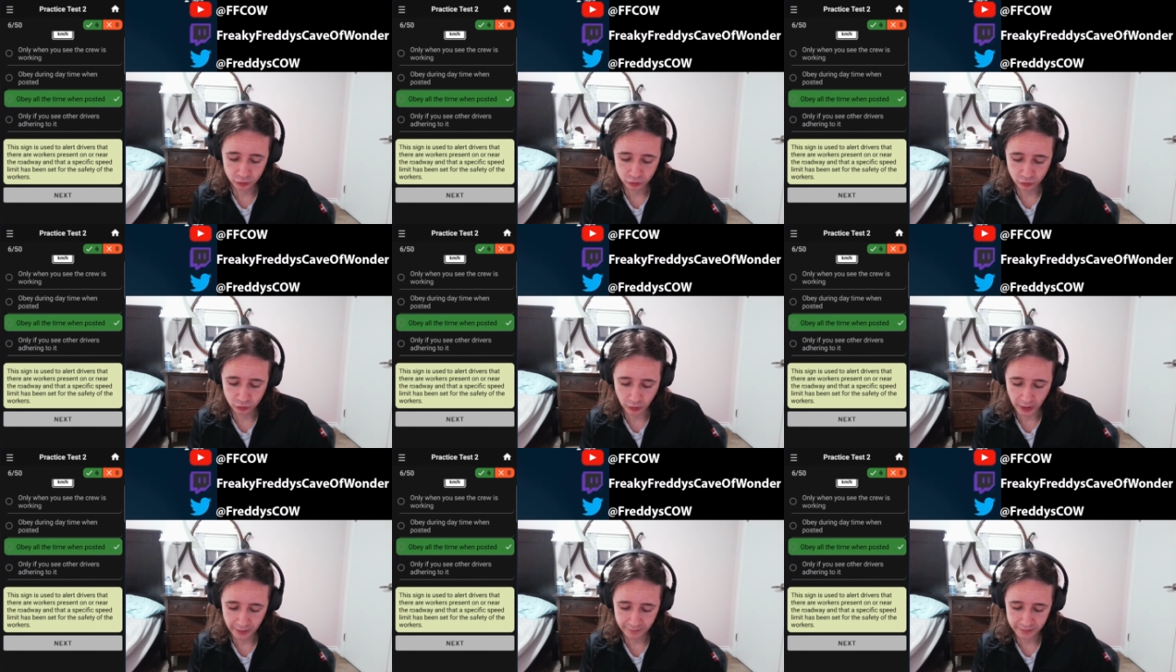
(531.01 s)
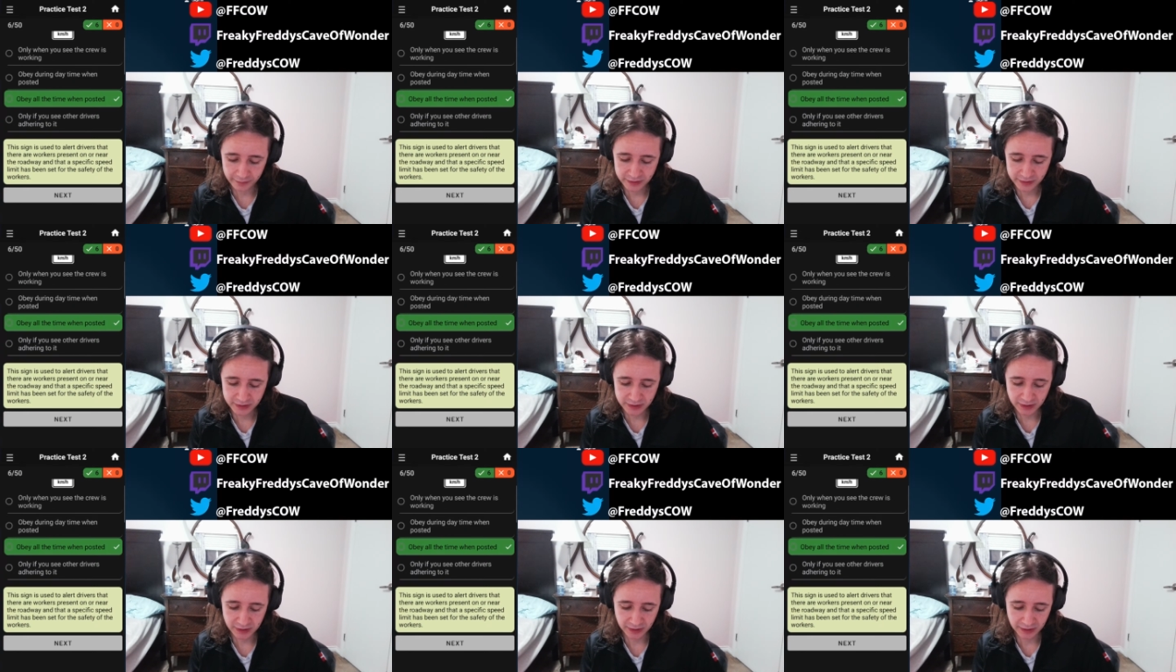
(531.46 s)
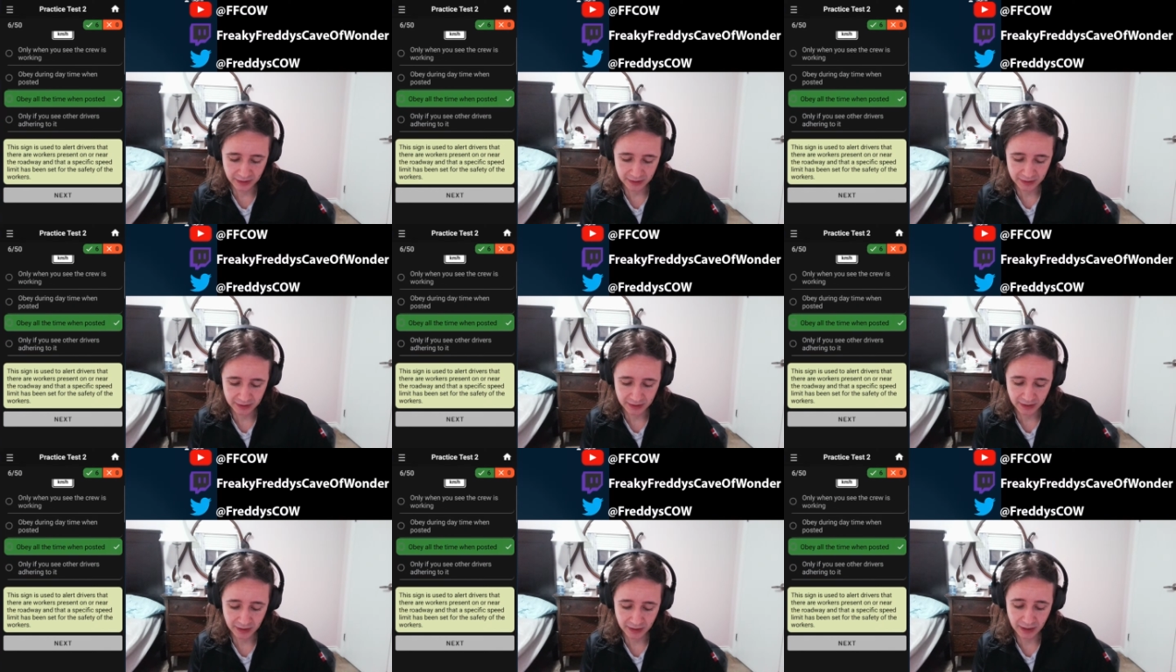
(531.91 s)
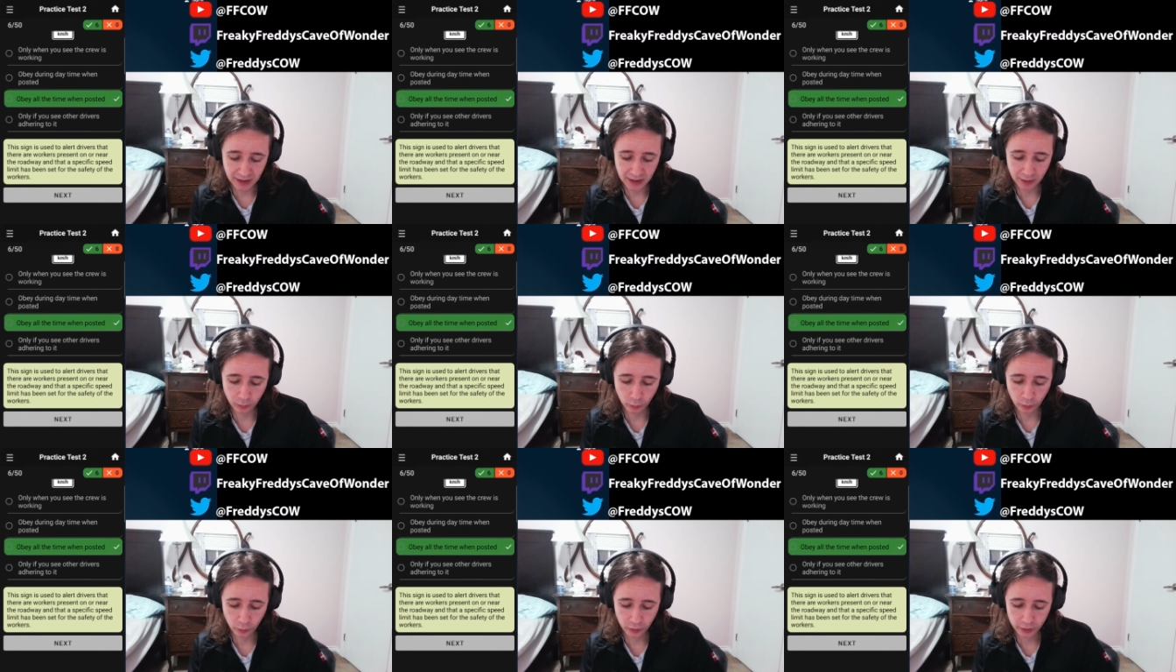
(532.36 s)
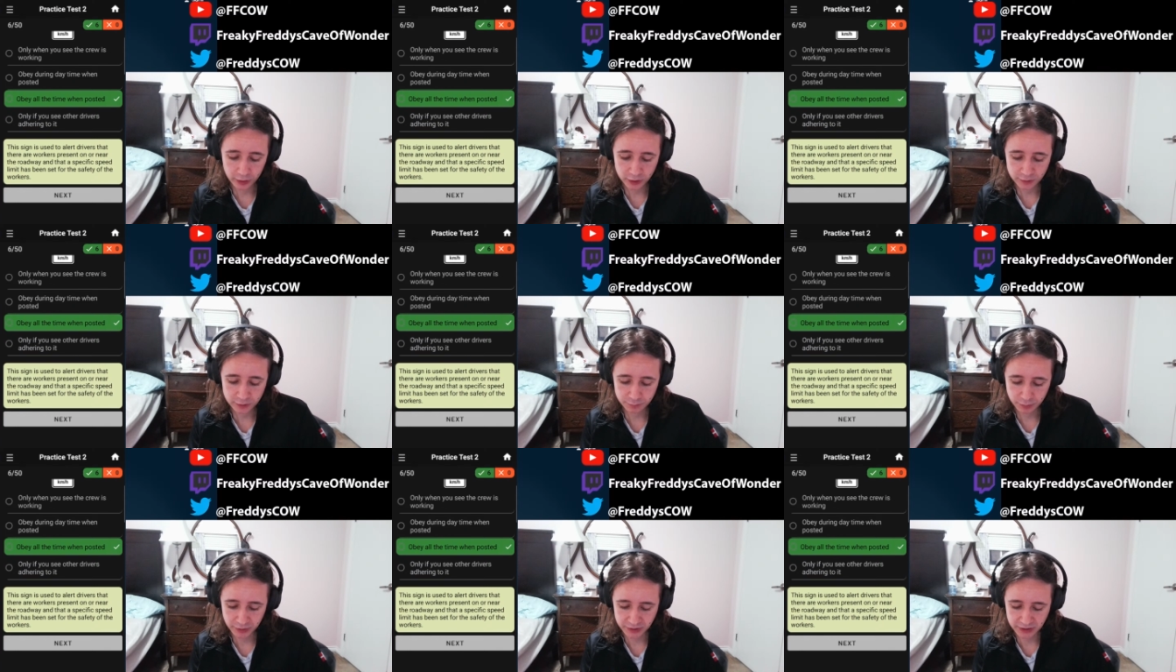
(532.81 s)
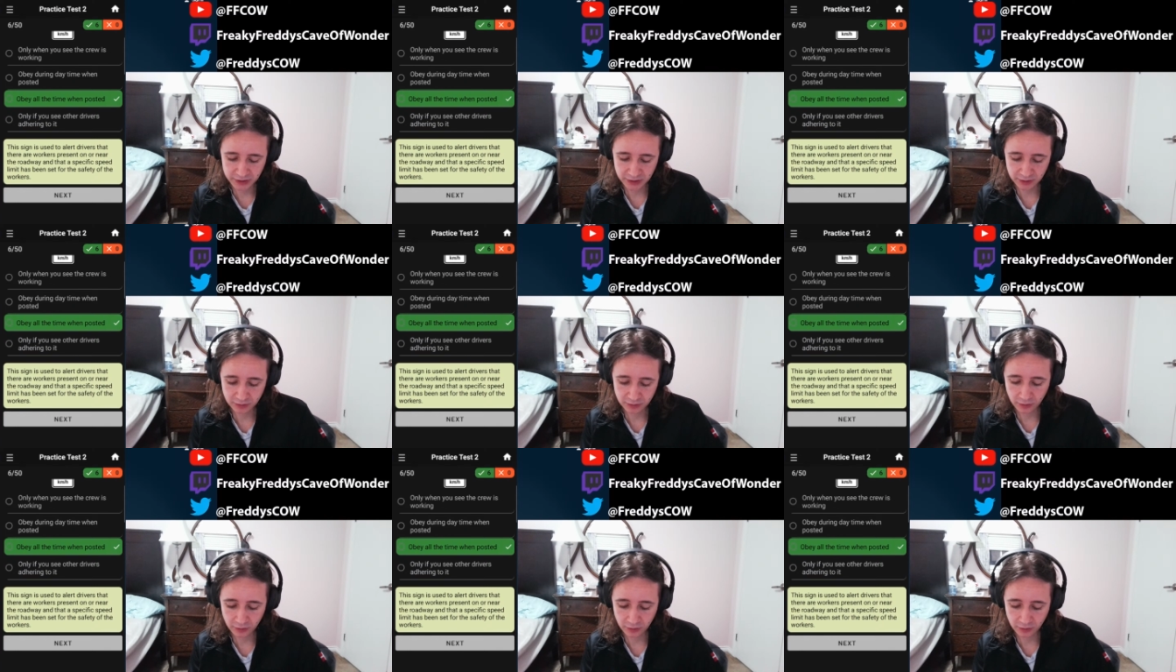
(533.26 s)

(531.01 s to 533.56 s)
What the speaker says: drivers that there are workers present